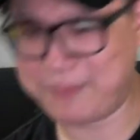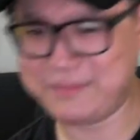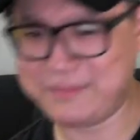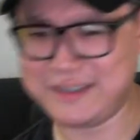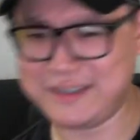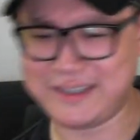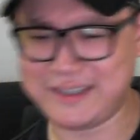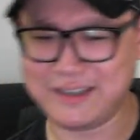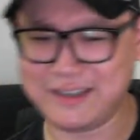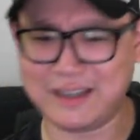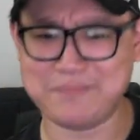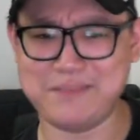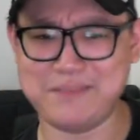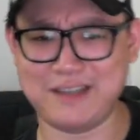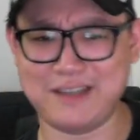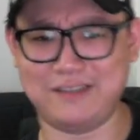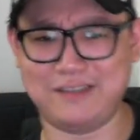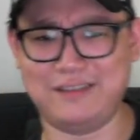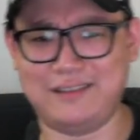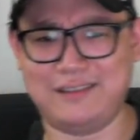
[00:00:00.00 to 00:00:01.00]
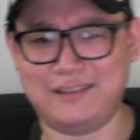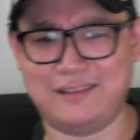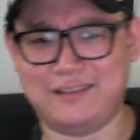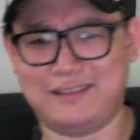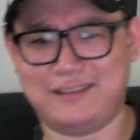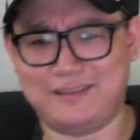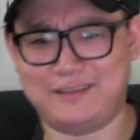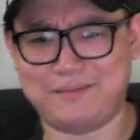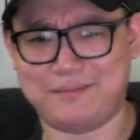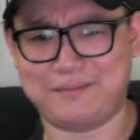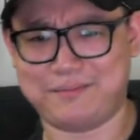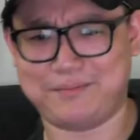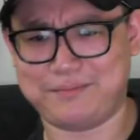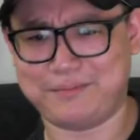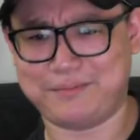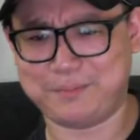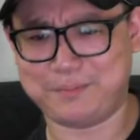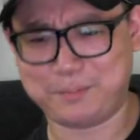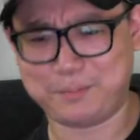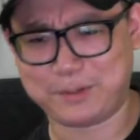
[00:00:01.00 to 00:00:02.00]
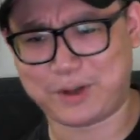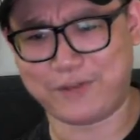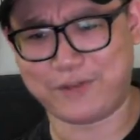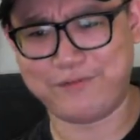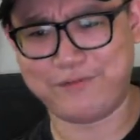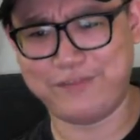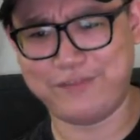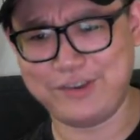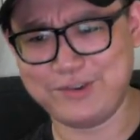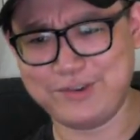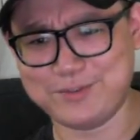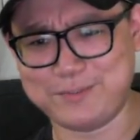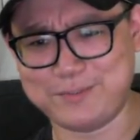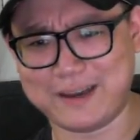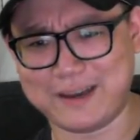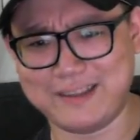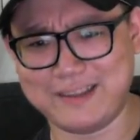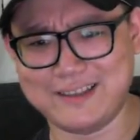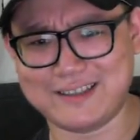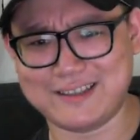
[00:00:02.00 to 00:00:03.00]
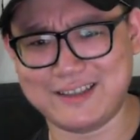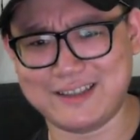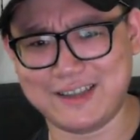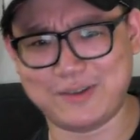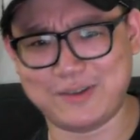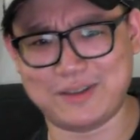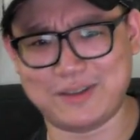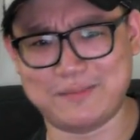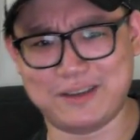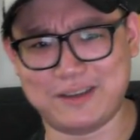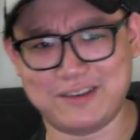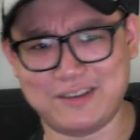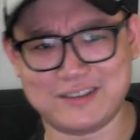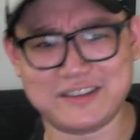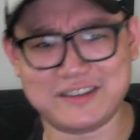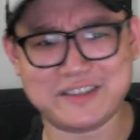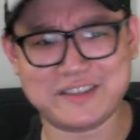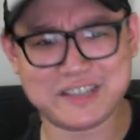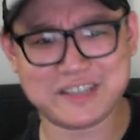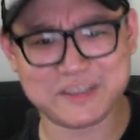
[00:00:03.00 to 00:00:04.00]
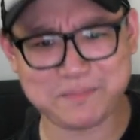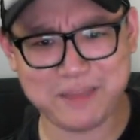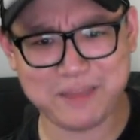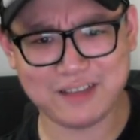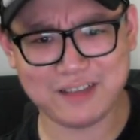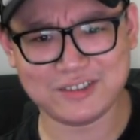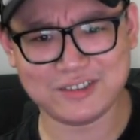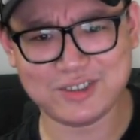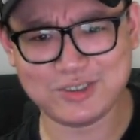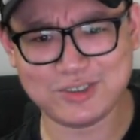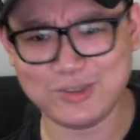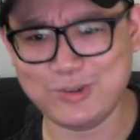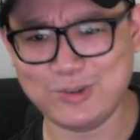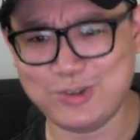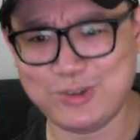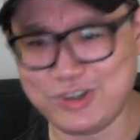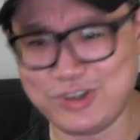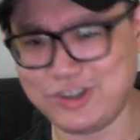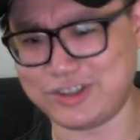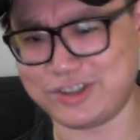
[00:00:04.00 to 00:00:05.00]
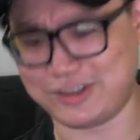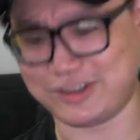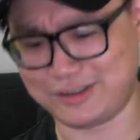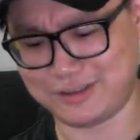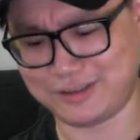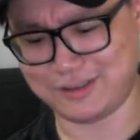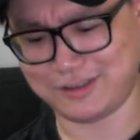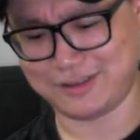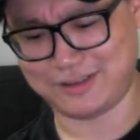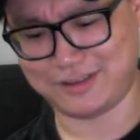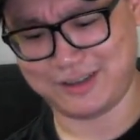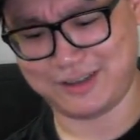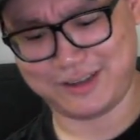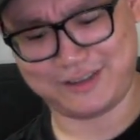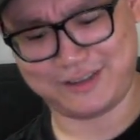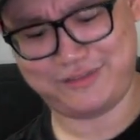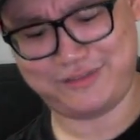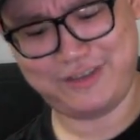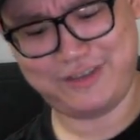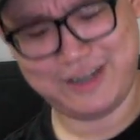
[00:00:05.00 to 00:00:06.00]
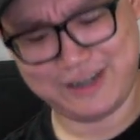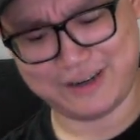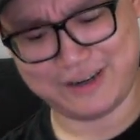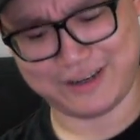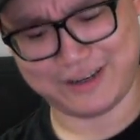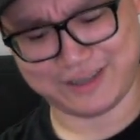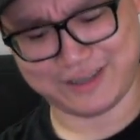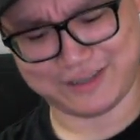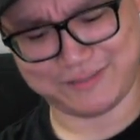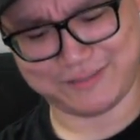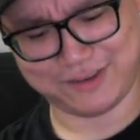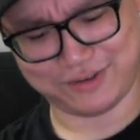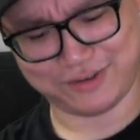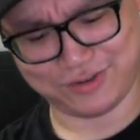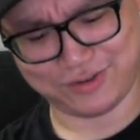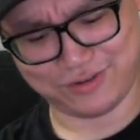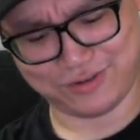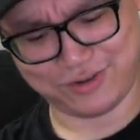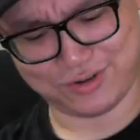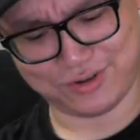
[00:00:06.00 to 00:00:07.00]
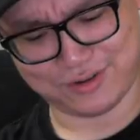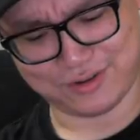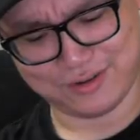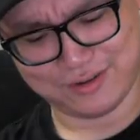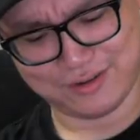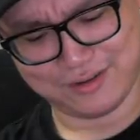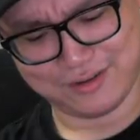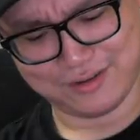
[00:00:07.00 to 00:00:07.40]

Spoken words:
I'm still a bit confused by this liquid because it smells so good. It really does smell so good,